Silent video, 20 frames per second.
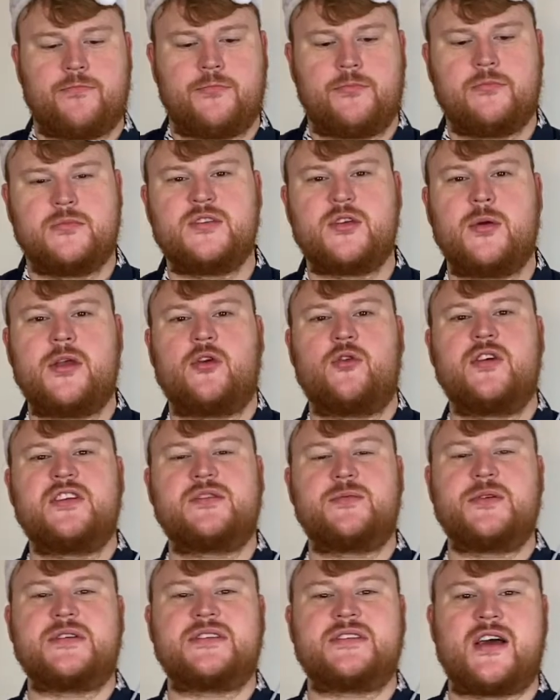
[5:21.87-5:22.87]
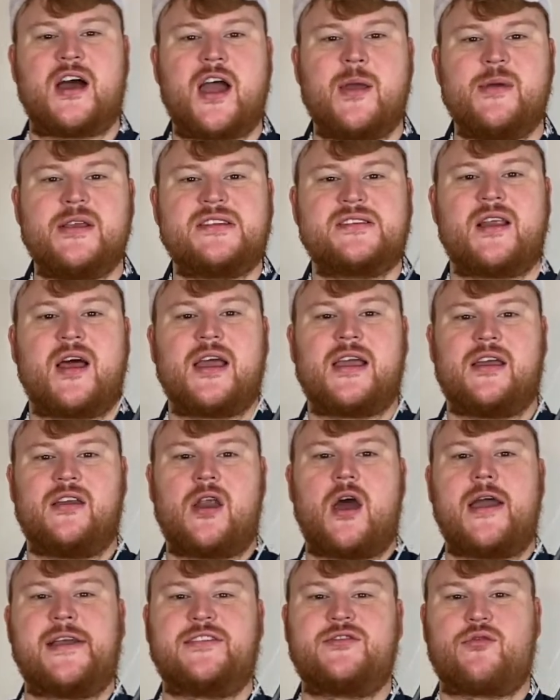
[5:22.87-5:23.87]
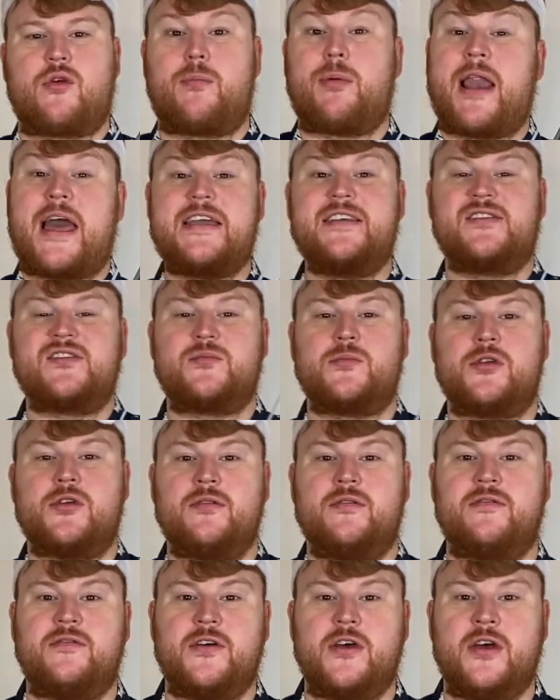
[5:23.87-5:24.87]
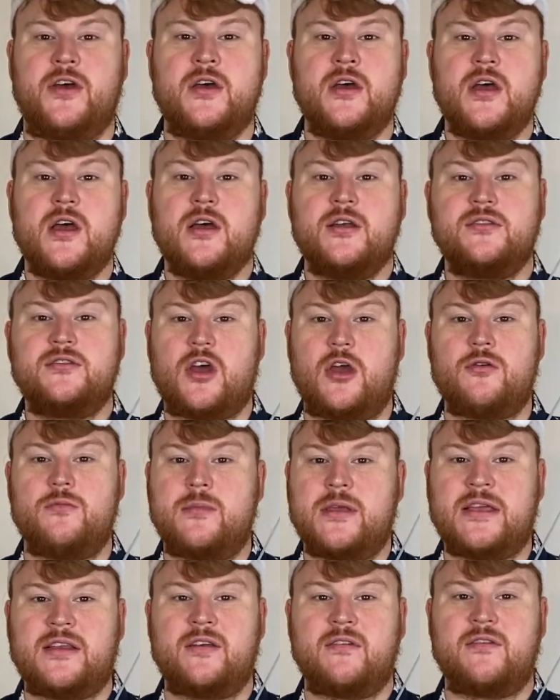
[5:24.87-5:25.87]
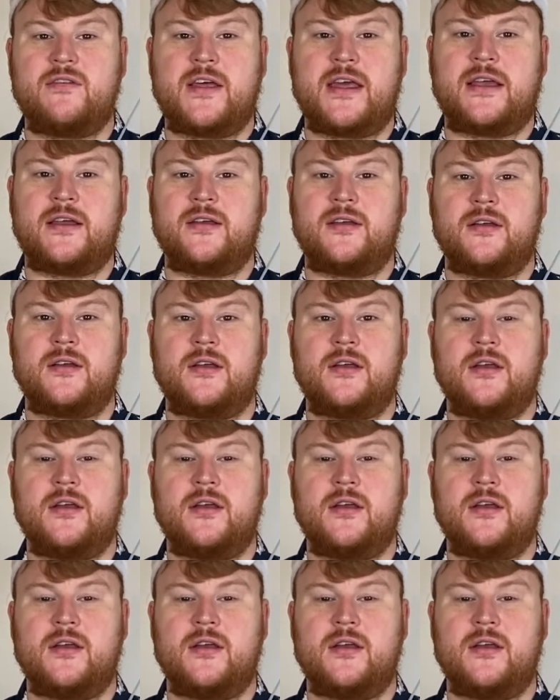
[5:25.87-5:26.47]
So at Christmas time, it's like a nice replacement for Don't Mean a Thing